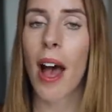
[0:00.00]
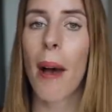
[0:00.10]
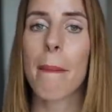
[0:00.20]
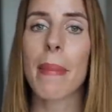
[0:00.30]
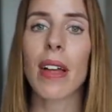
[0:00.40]

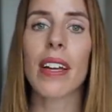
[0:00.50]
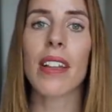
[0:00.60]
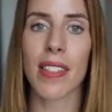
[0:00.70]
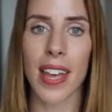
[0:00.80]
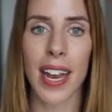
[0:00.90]
a
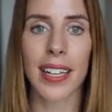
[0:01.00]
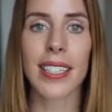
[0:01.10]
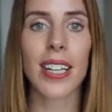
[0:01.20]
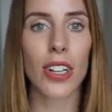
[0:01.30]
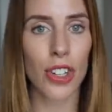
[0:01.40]
million
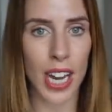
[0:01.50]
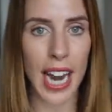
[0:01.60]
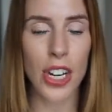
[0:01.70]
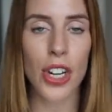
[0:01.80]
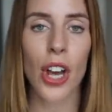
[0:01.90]
things can
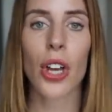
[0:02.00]
change